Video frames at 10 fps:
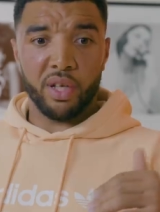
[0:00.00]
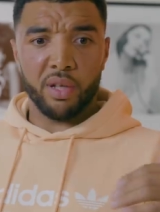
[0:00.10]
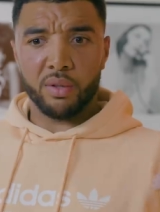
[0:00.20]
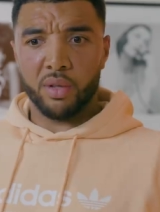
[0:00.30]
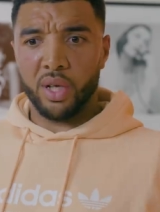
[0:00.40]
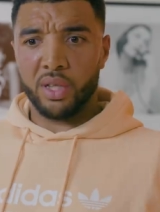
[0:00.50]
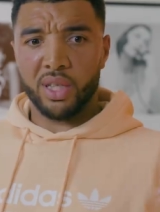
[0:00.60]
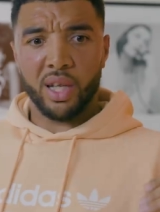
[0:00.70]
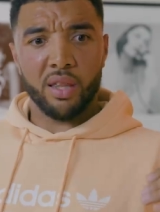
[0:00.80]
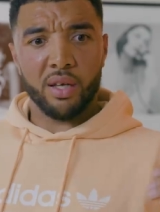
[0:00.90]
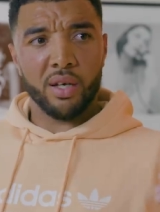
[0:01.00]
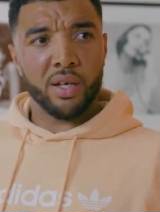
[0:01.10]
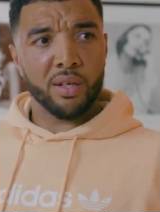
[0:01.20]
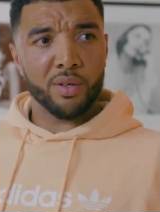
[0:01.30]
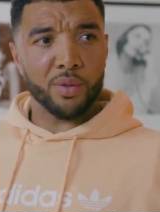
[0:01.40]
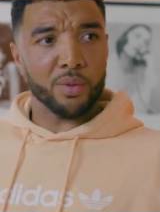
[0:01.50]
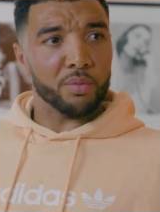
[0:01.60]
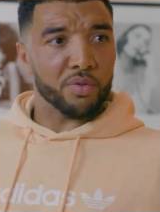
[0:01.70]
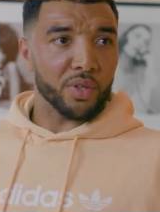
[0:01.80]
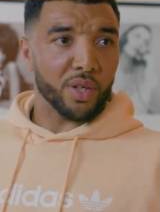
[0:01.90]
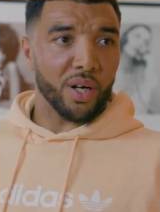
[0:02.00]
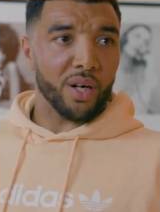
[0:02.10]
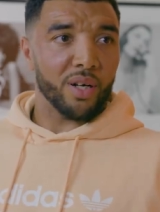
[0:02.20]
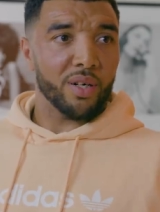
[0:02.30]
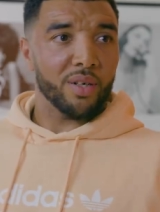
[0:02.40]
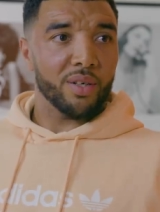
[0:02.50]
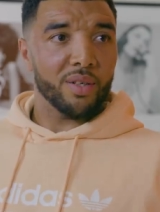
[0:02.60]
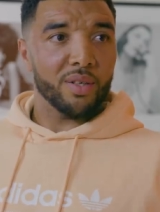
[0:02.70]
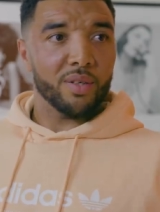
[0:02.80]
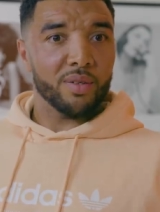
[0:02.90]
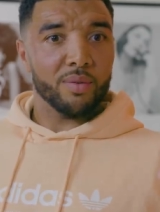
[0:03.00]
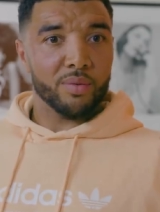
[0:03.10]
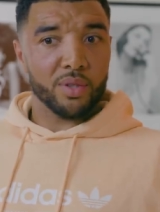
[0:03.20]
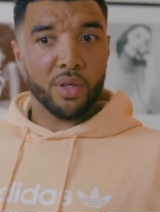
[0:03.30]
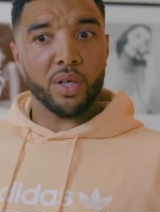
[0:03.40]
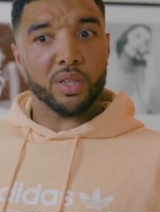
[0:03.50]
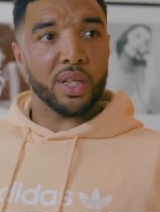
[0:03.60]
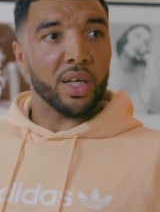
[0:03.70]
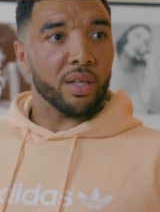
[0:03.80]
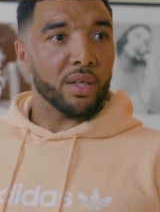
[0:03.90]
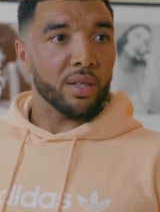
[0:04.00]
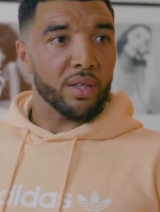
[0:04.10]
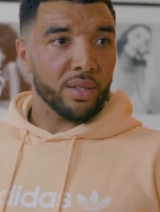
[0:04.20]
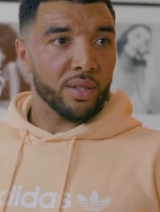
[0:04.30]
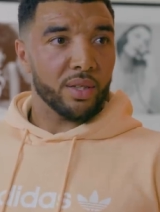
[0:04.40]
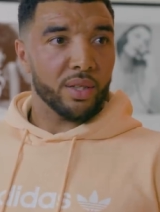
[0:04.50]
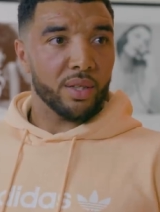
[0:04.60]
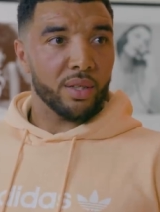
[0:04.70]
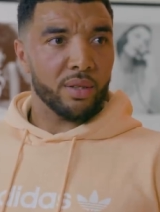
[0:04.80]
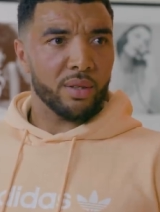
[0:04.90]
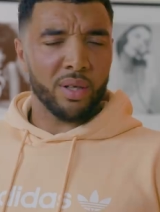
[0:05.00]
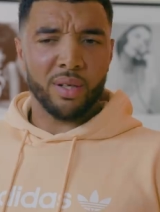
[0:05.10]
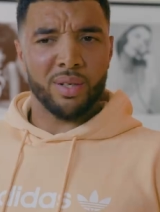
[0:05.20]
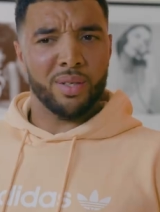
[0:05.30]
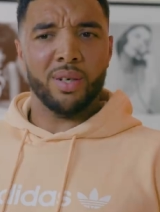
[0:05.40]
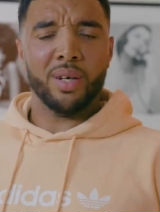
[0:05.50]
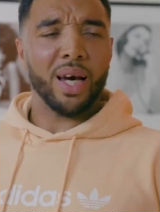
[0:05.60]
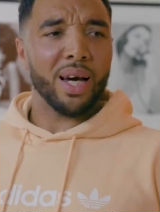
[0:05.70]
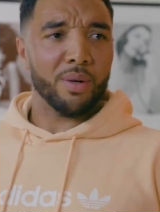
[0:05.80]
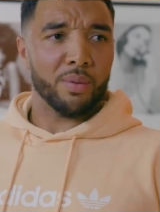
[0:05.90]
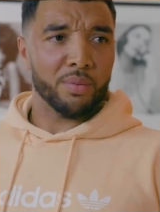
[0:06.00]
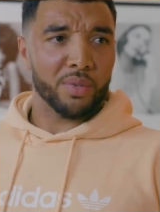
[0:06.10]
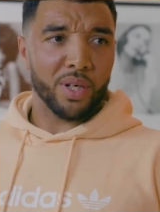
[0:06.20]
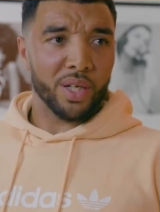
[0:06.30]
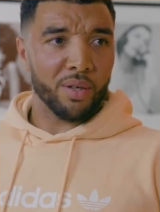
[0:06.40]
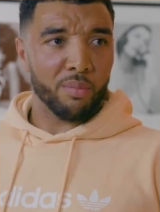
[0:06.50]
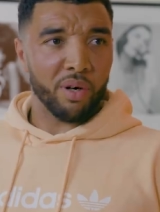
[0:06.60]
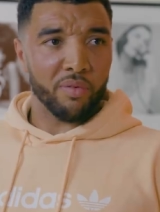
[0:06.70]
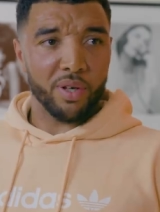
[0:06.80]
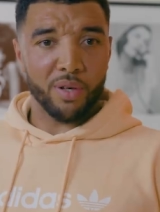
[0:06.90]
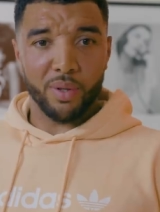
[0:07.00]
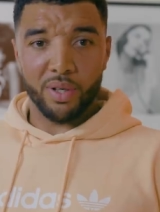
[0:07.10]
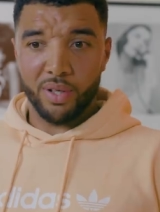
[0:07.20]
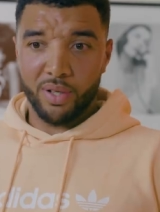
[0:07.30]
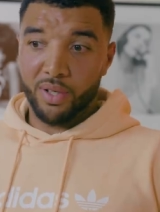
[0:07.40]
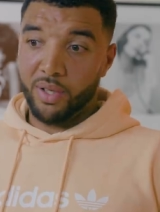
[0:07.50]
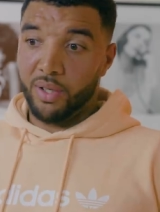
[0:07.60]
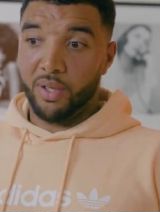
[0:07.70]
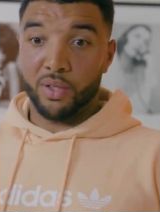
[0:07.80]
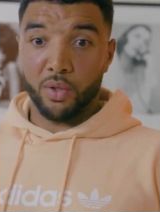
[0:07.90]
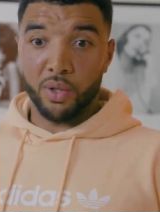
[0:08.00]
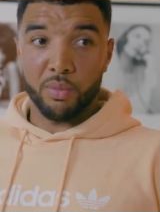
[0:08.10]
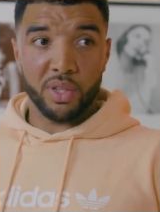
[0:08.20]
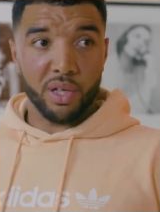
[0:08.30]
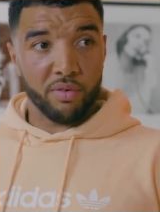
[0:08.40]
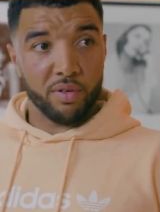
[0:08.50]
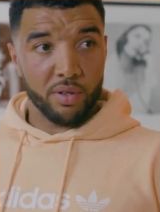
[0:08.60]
in, it's like 10:30, call comes through the car, Scotty's dead. You're like, huh? How? Scotty don't bother no one. He's hung himself.